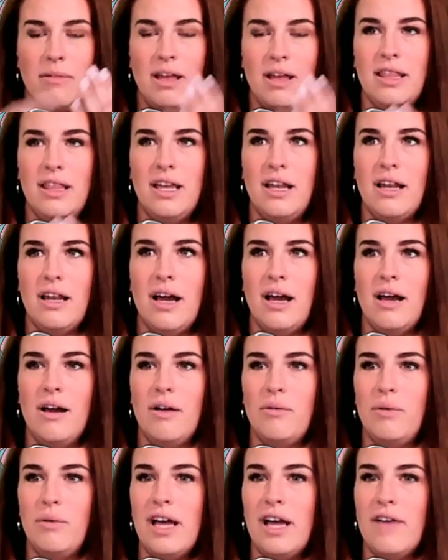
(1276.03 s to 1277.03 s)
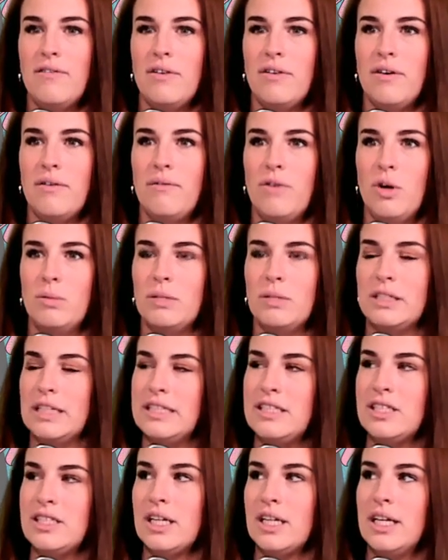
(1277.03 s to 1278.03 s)
then we have a foam
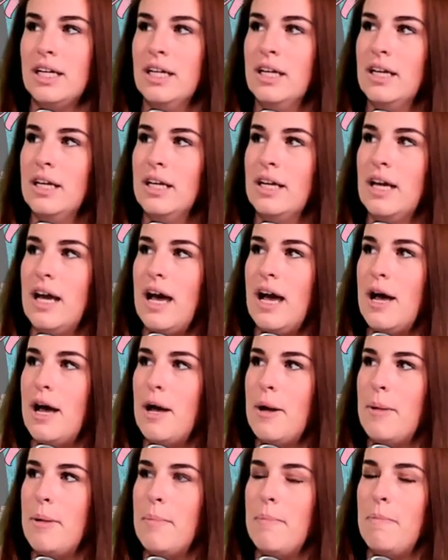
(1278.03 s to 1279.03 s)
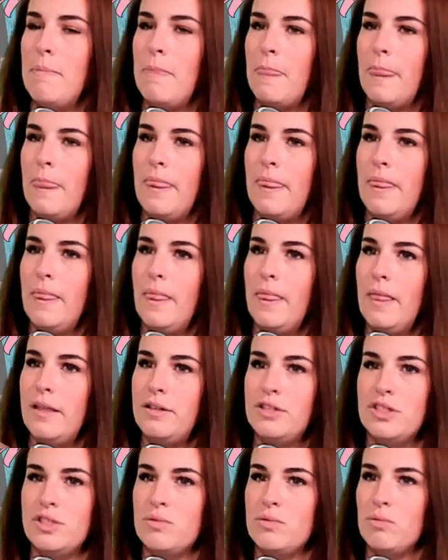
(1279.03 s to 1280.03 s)
cleanser.
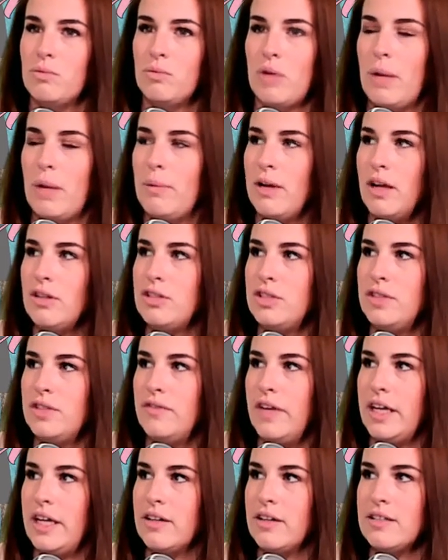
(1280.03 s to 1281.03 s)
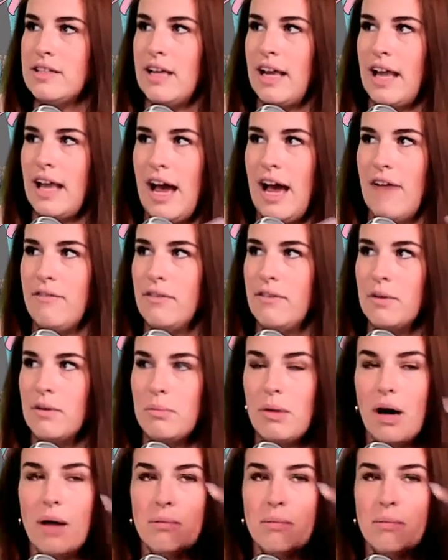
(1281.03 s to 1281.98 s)
You just rub it on 2 fingers, like half of a pump,